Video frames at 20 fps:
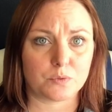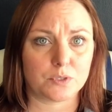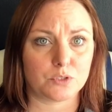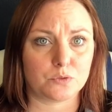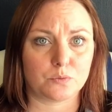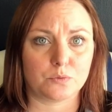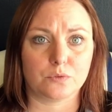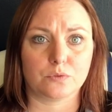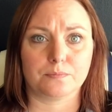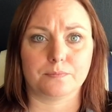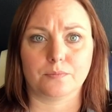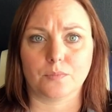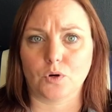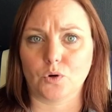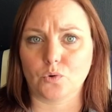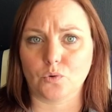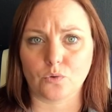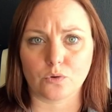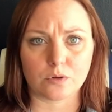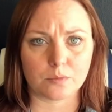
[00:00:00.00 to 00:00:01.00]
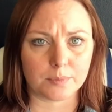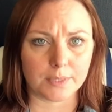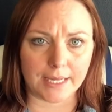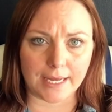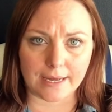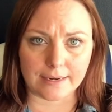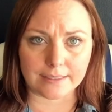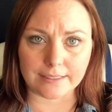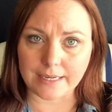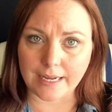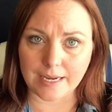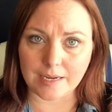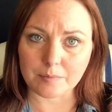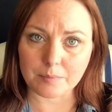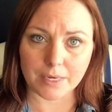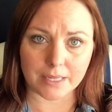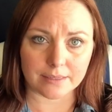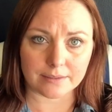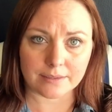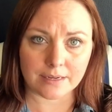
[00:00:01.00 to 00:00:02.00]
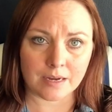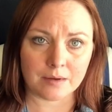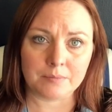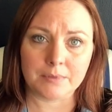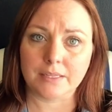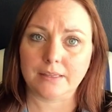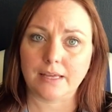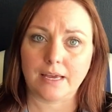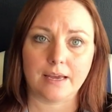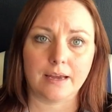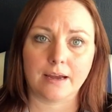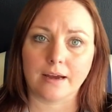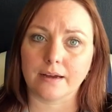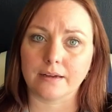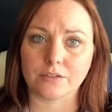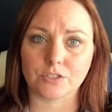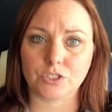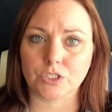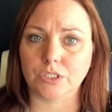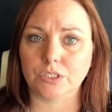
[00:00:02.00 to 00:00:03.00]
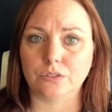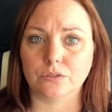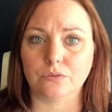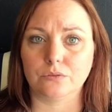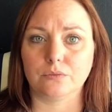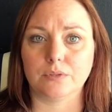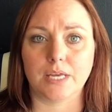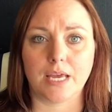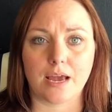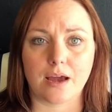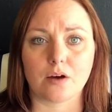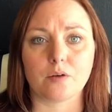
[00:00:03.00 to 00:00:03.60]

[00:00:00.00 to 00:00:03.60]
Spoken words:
which were horribly out of date by the time that they got to the